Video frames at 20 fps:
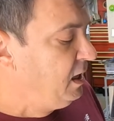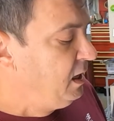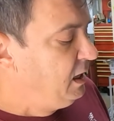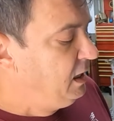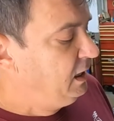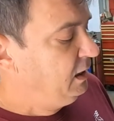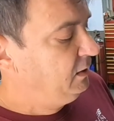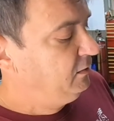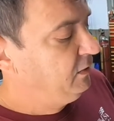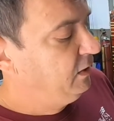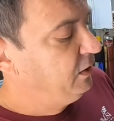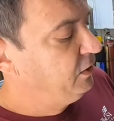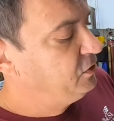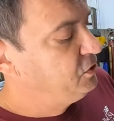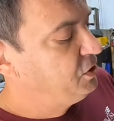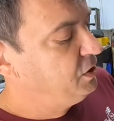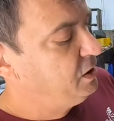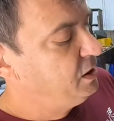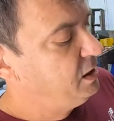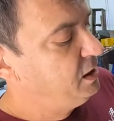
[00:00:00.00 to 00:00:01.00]
It tells
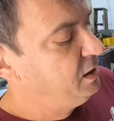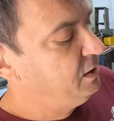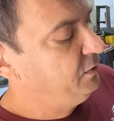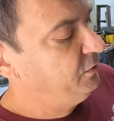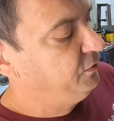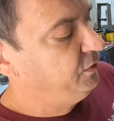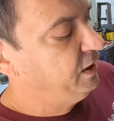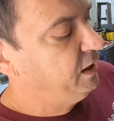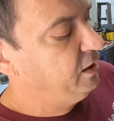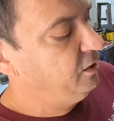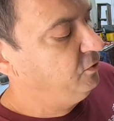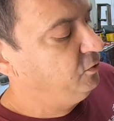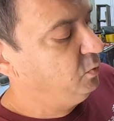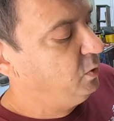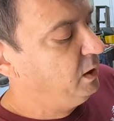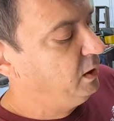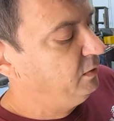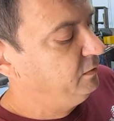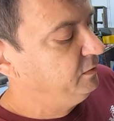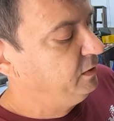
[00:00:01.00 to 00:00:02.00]
you here it's got a
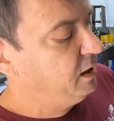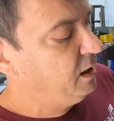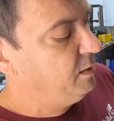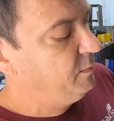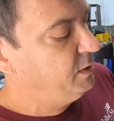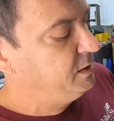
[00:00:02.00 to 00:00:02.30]
dwell time